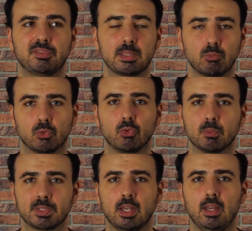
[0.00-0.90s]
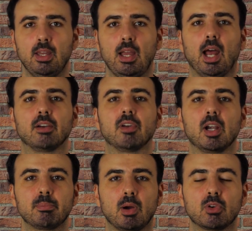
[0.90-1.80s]
Facebook groups are a
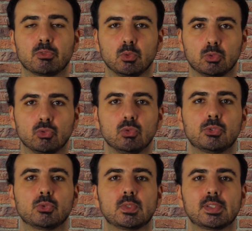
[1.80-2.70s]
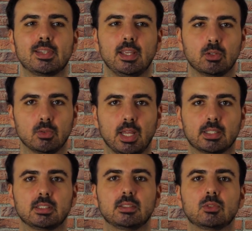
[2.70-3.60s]
very powerful tool to stay
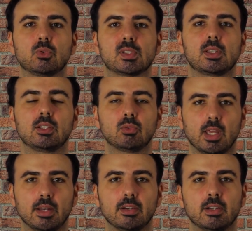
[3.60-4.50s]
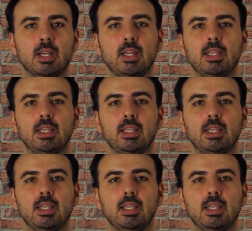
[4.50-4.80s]
connected, to stay together.